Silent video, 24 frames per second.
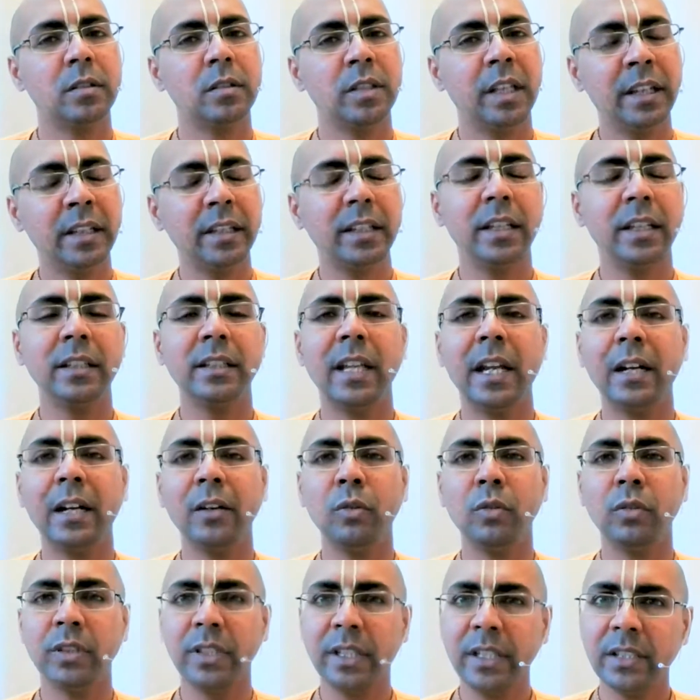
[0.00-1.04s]
Thinking that,
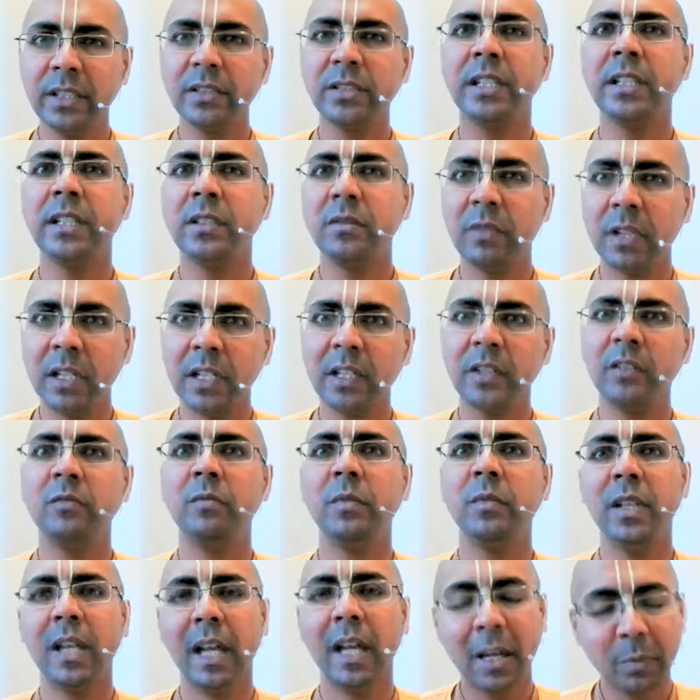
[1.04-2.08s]
oh, these things will give
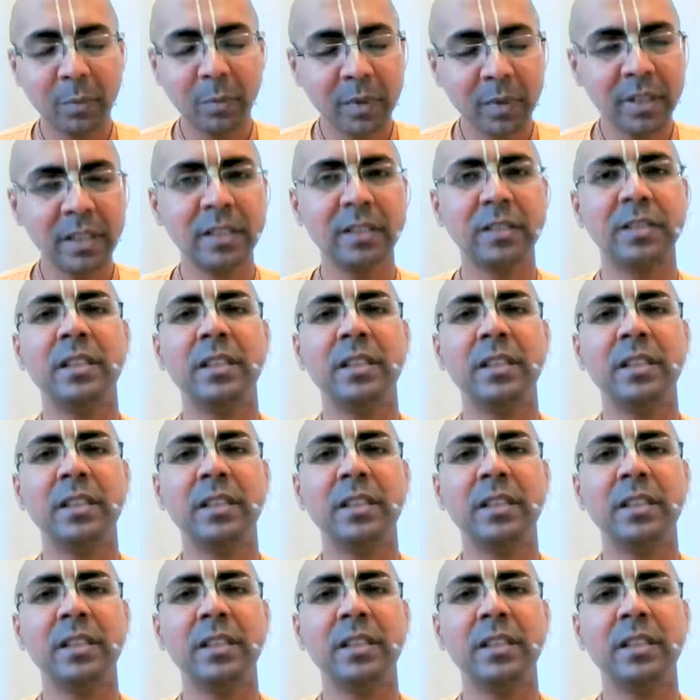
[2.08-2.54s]
me happiness,